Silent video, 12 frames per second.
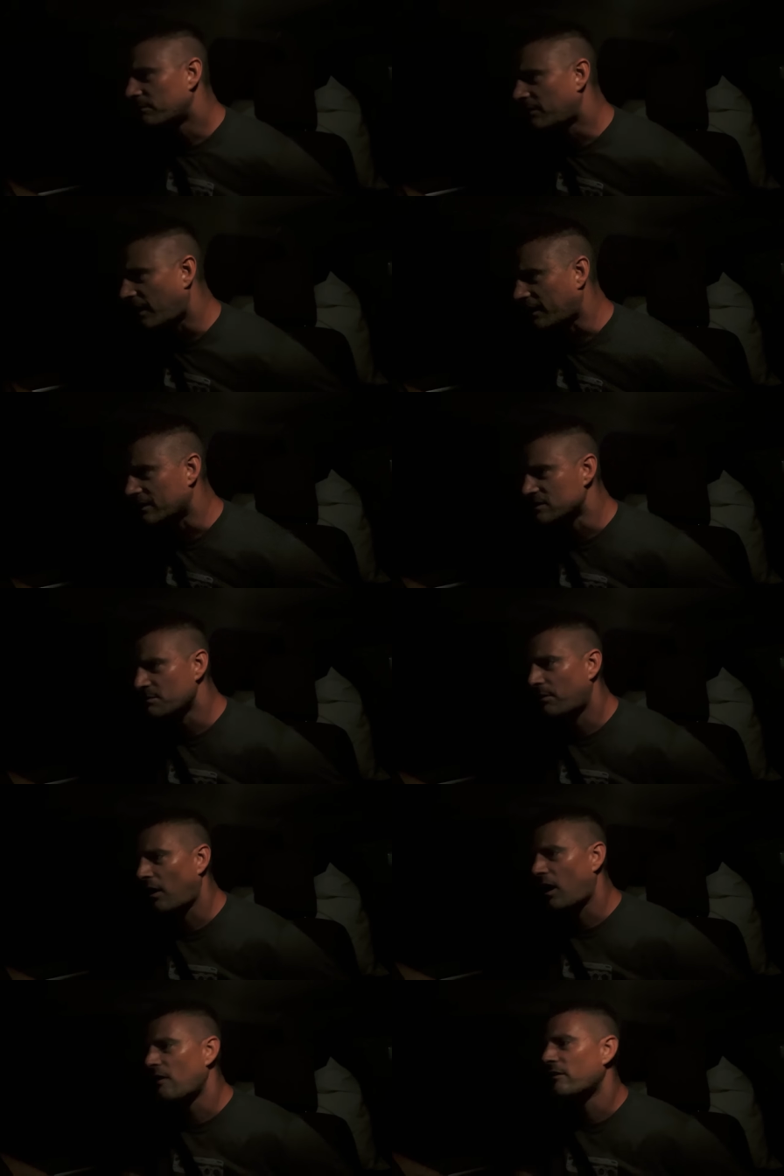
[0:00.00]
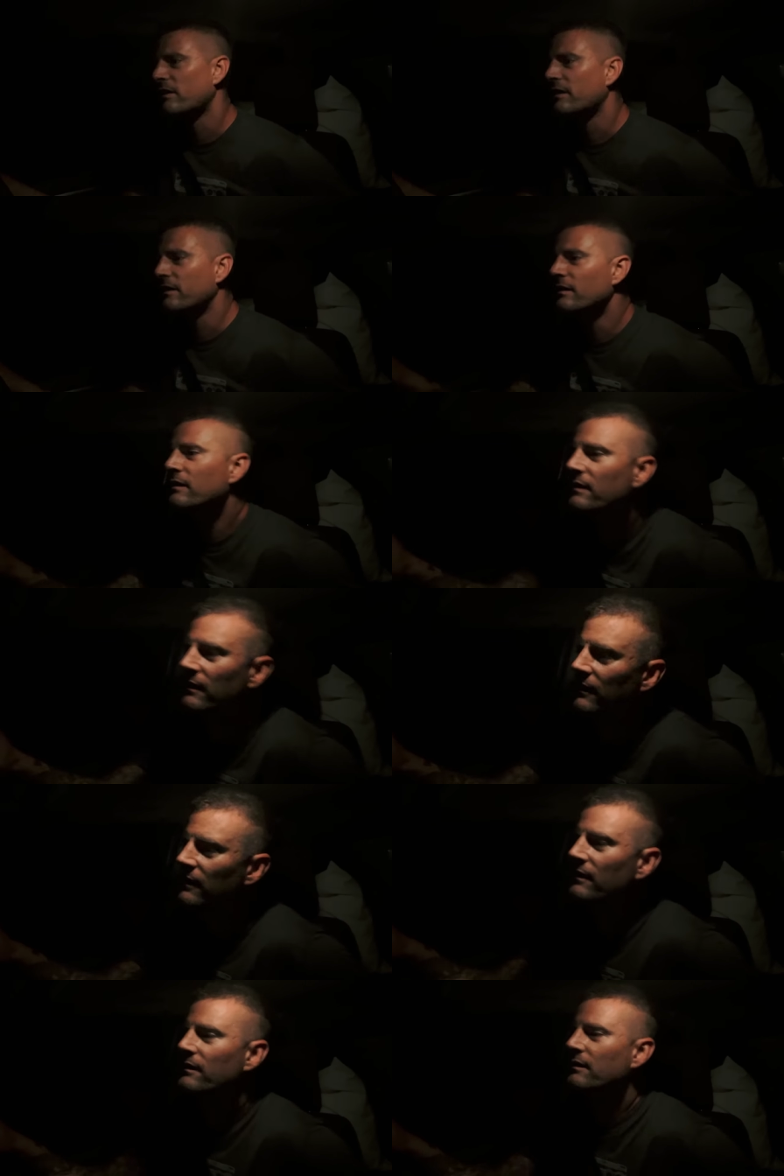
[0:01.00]
taken Jabari
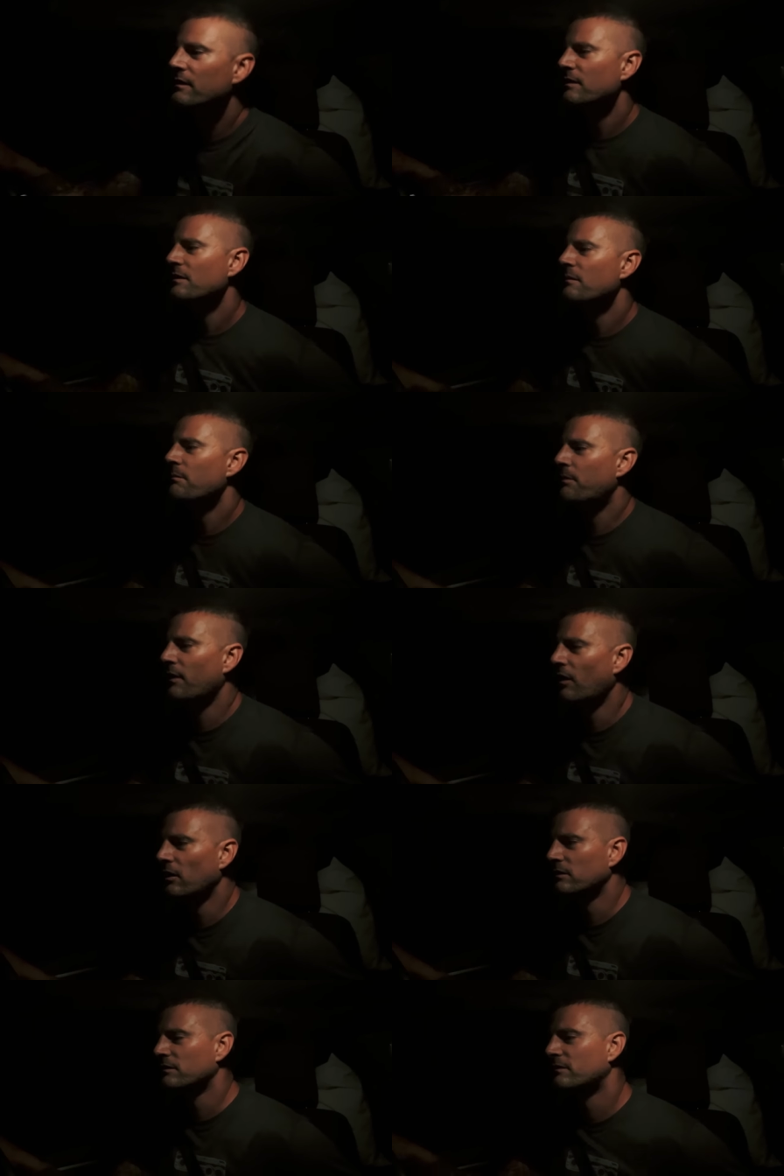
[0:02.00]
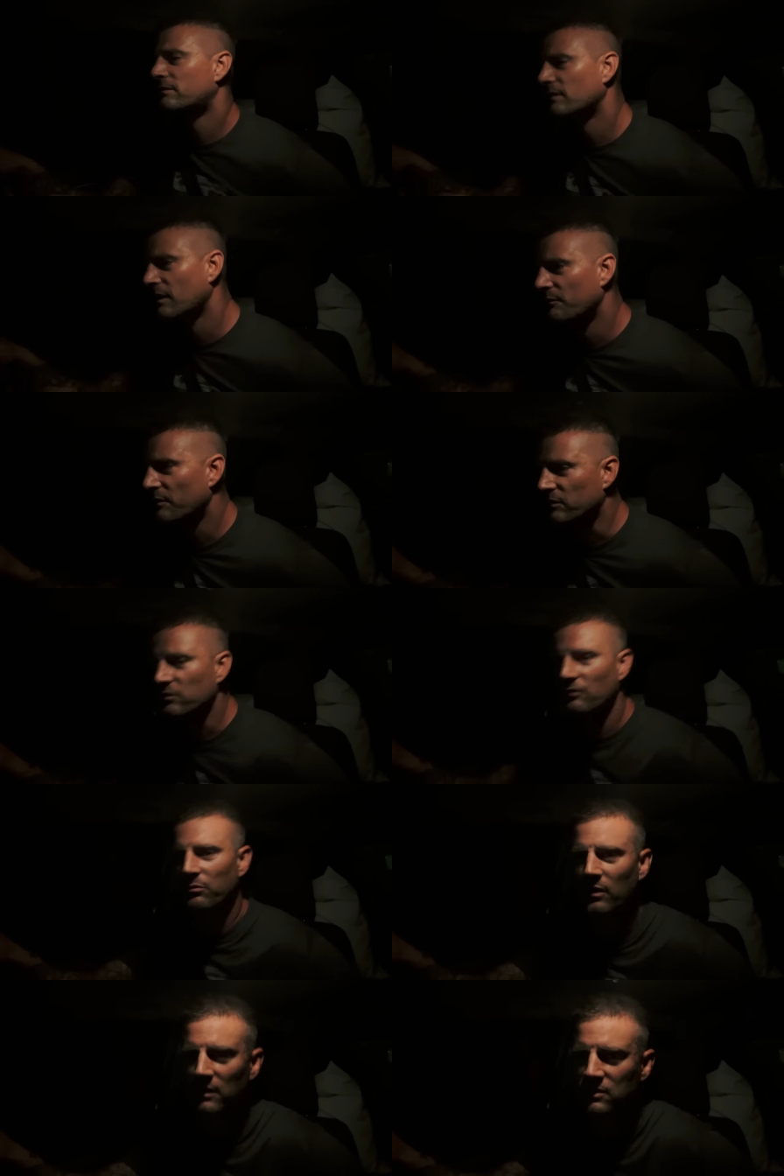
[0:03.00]
beyond the limits
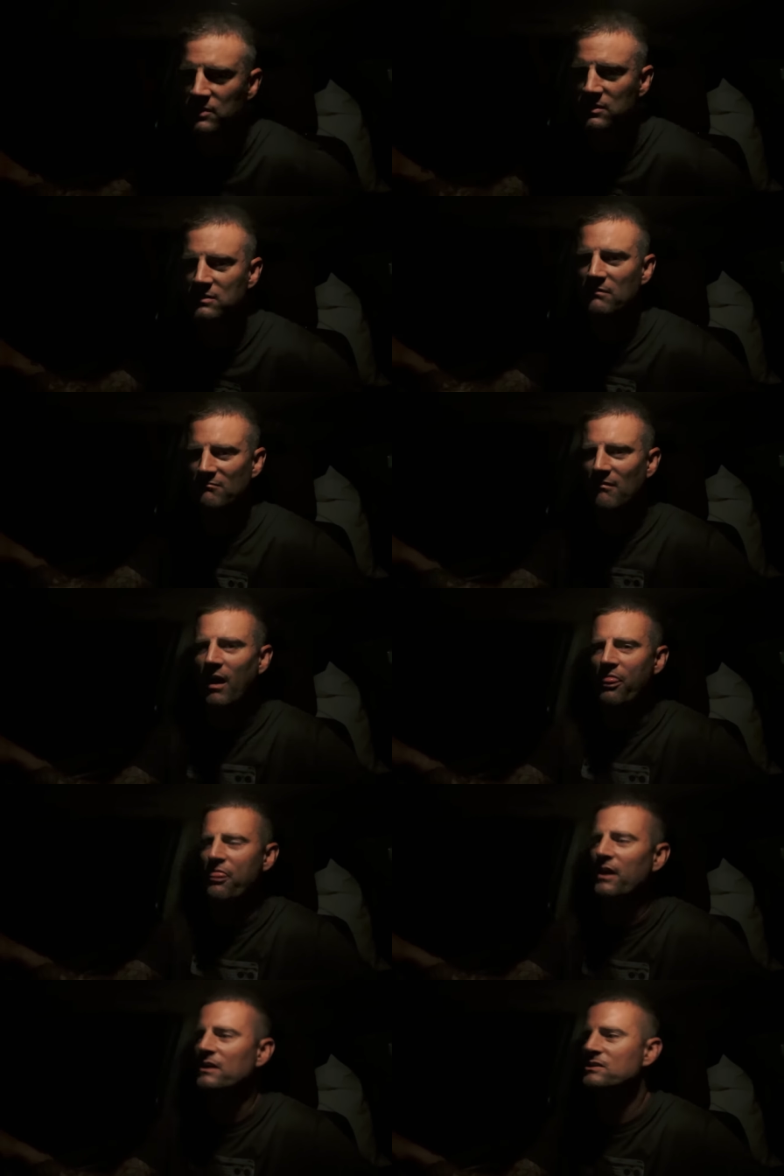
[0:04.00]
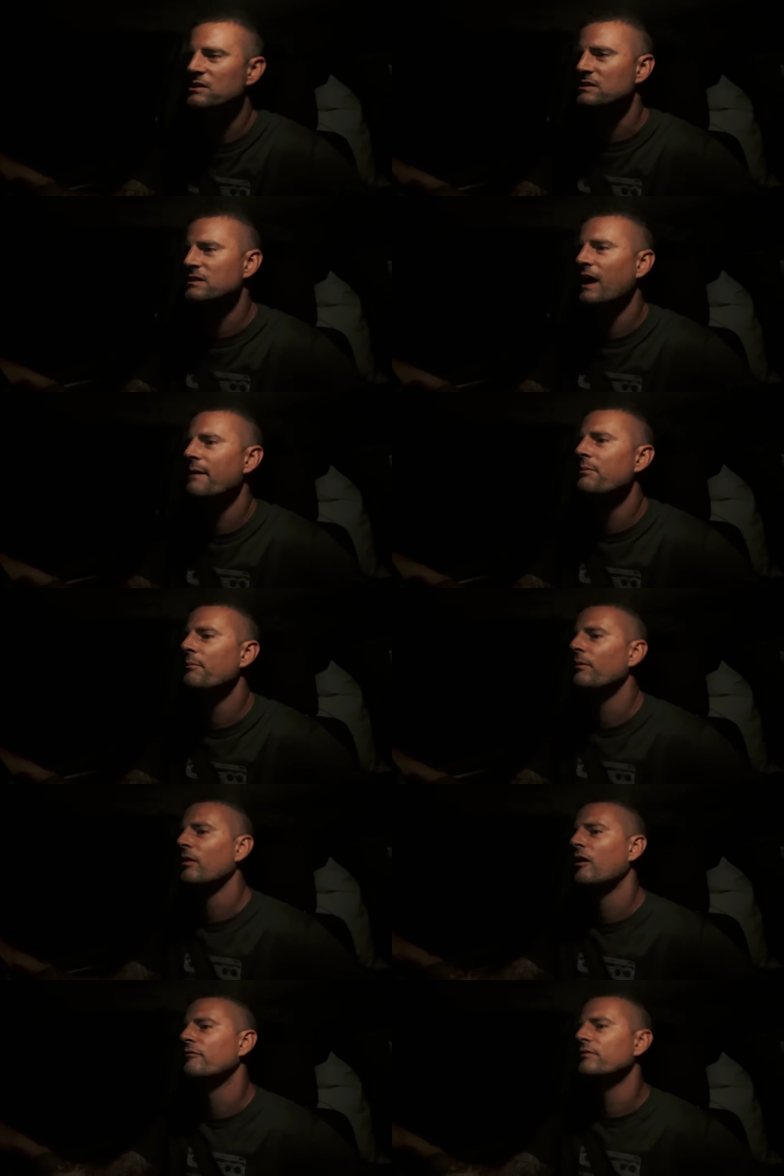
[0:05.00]
of what I think she's
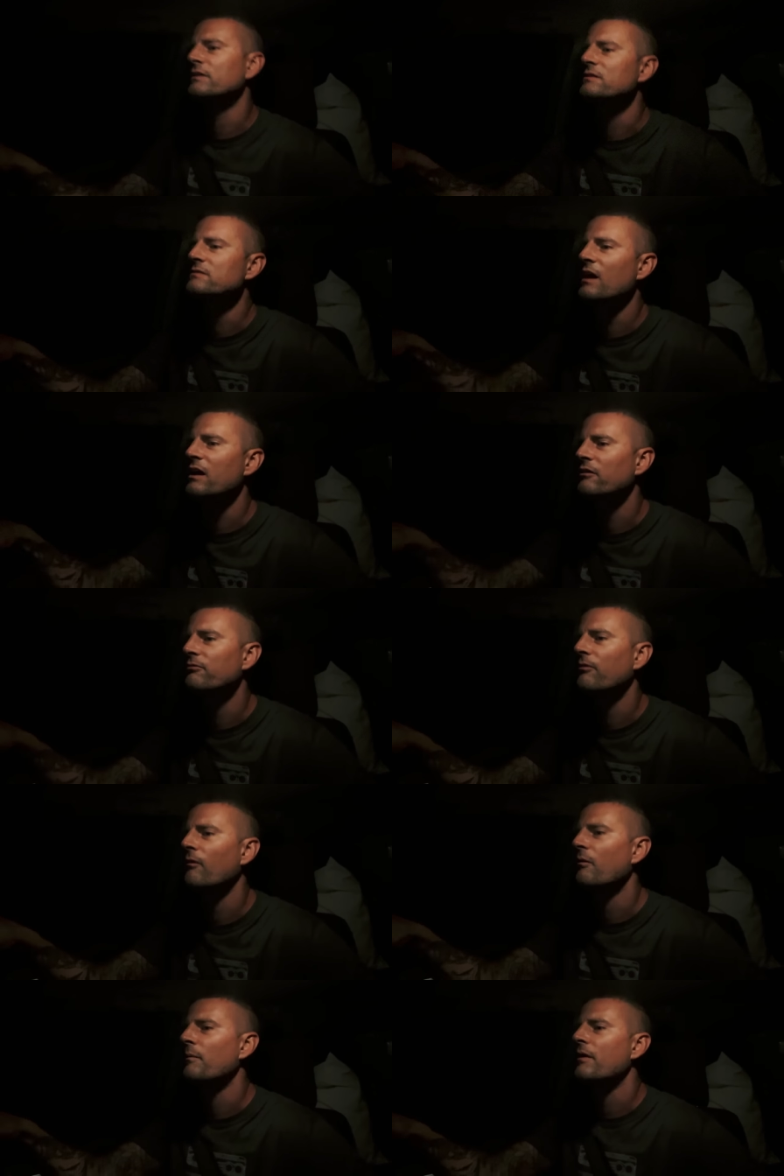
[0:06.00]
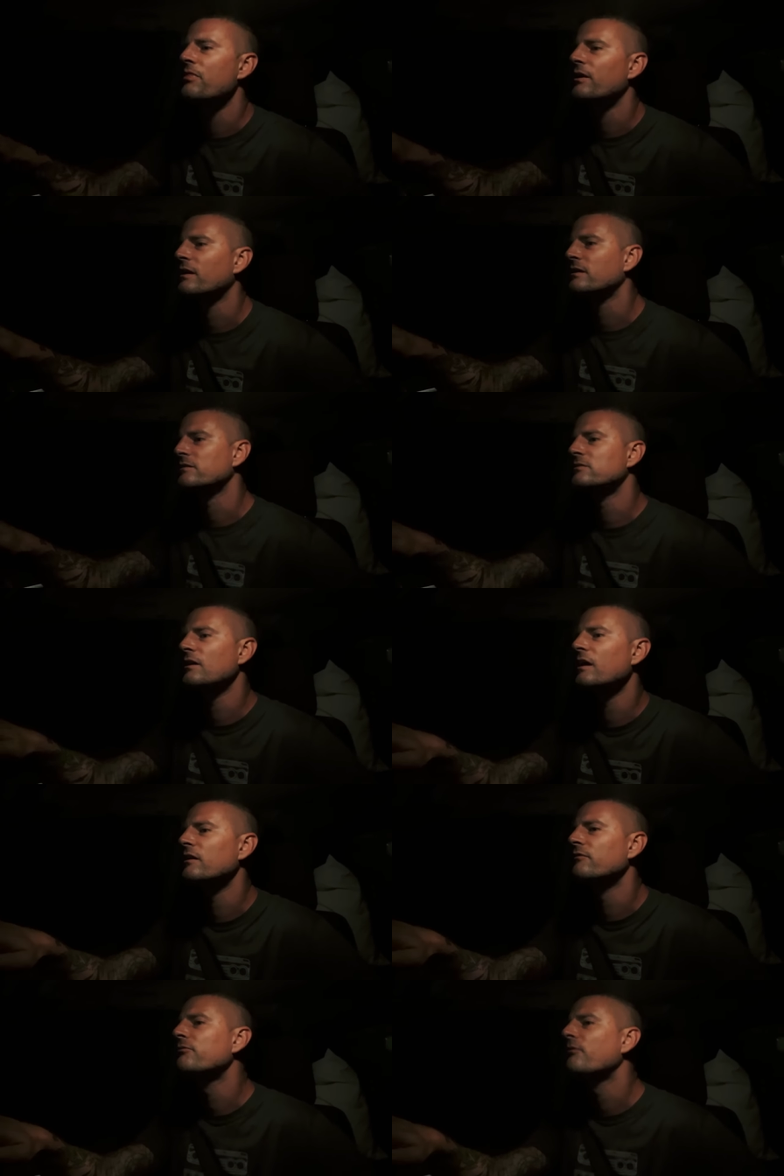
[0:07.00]
capable of in standard form. I think in
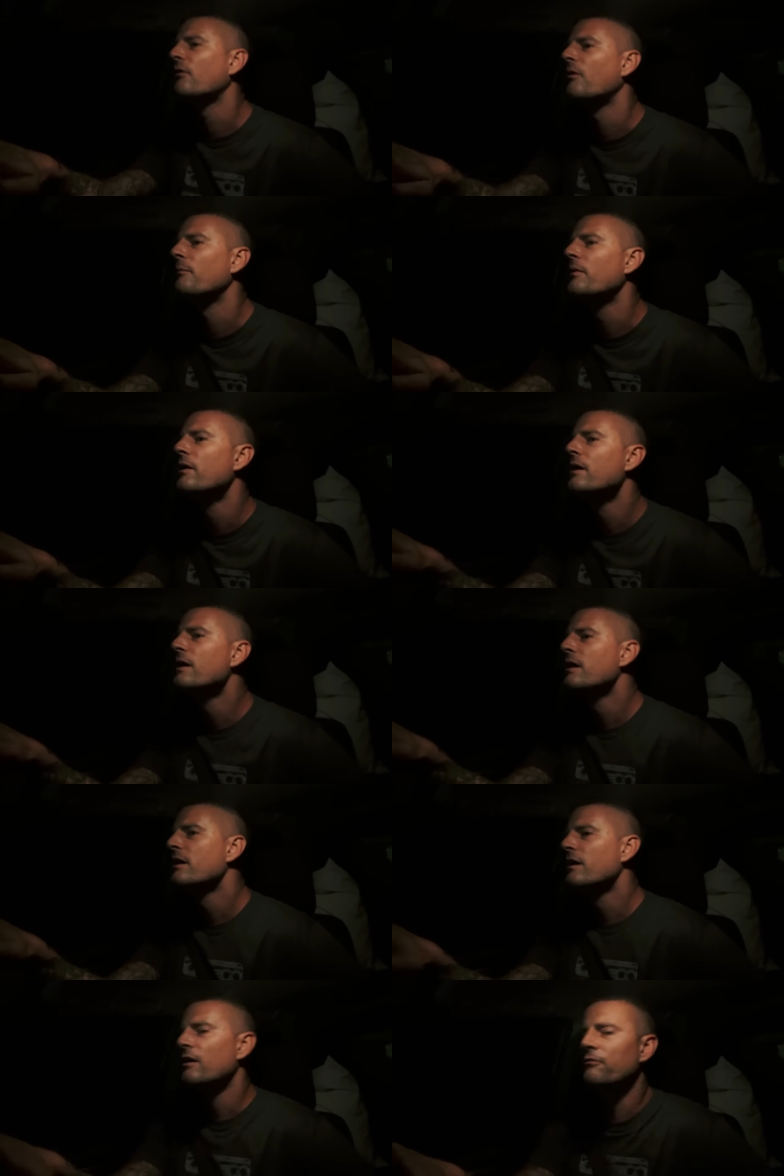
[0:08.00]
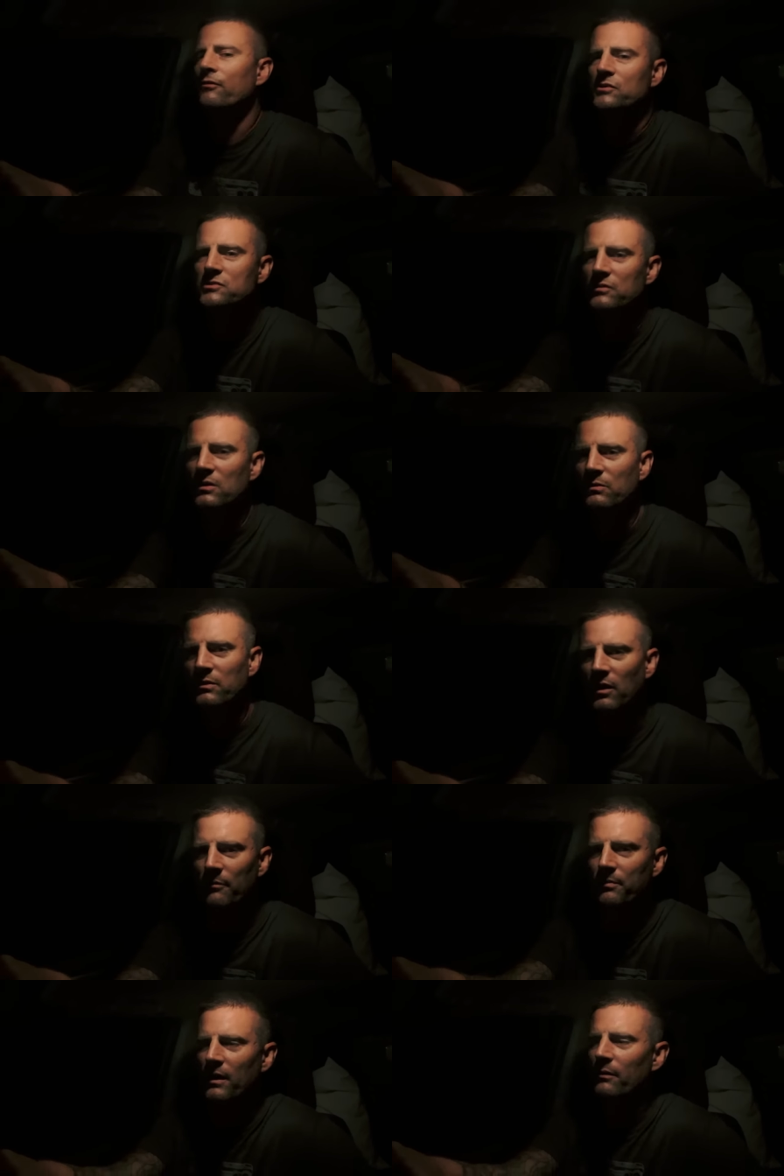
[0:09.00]
standard form, Fortuna would
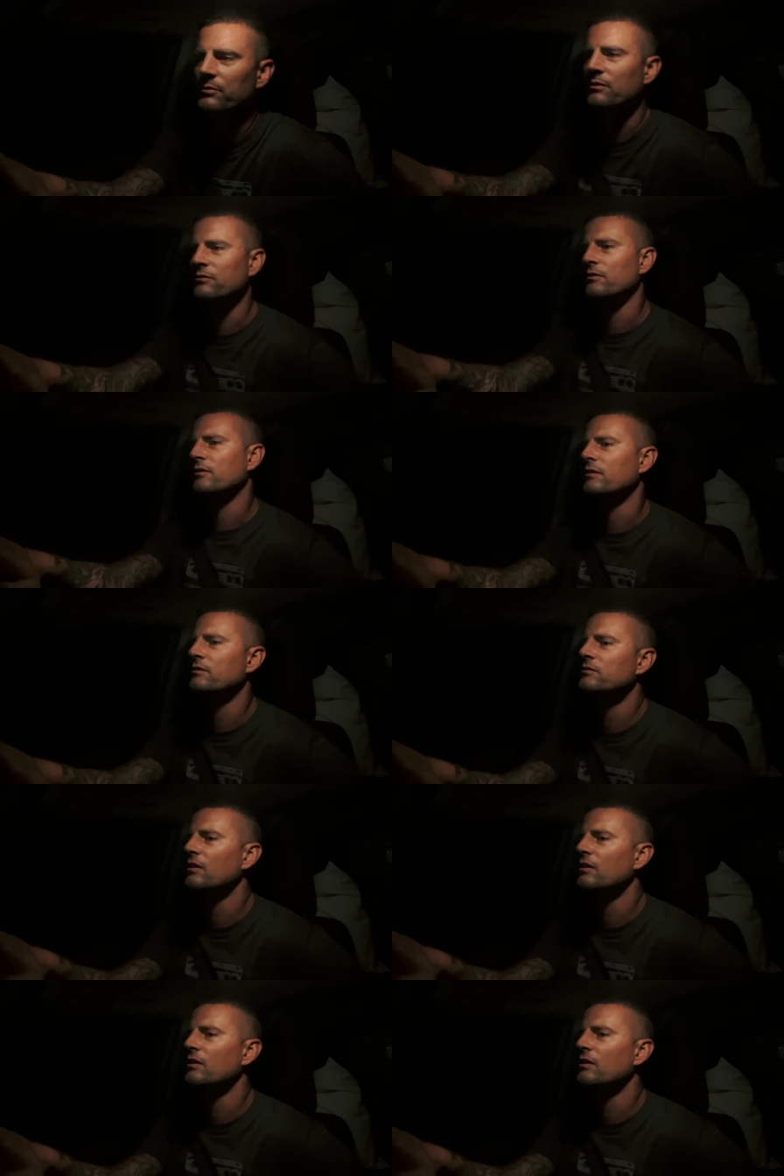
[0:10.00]
not be able to do this.